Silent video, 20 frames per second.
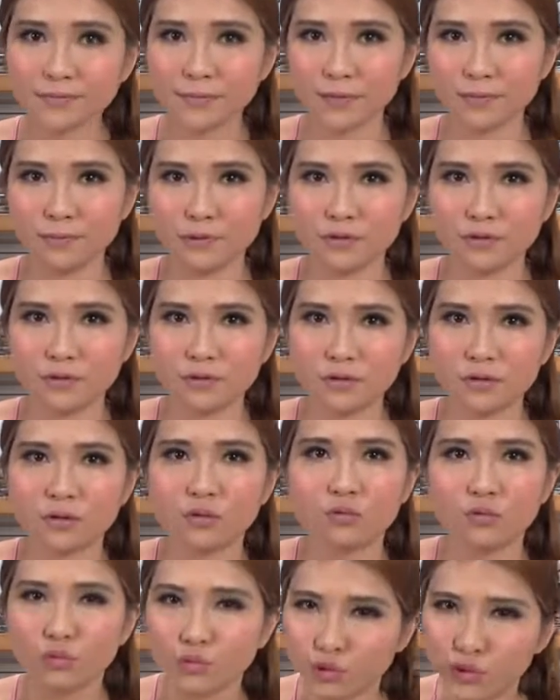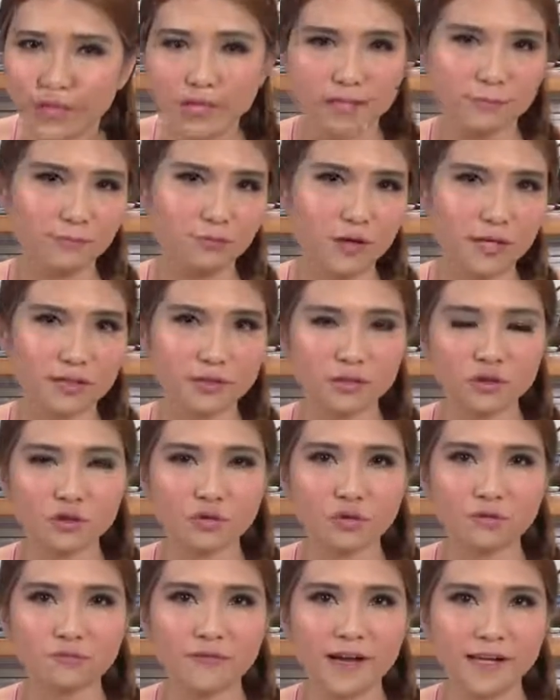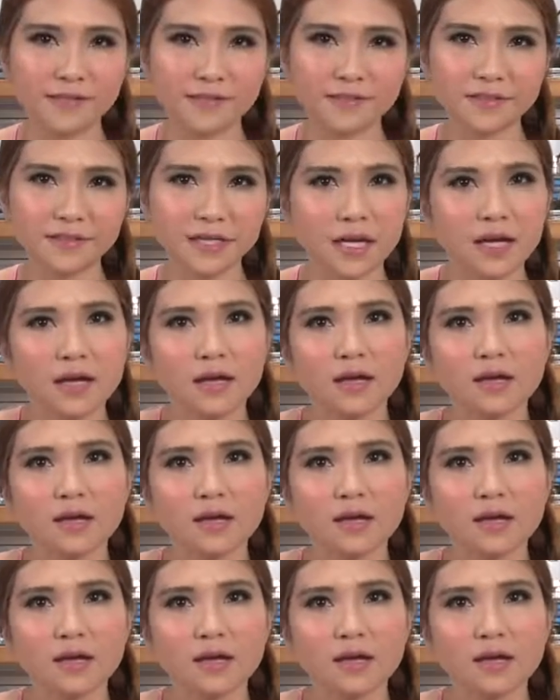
people. Really practical advice.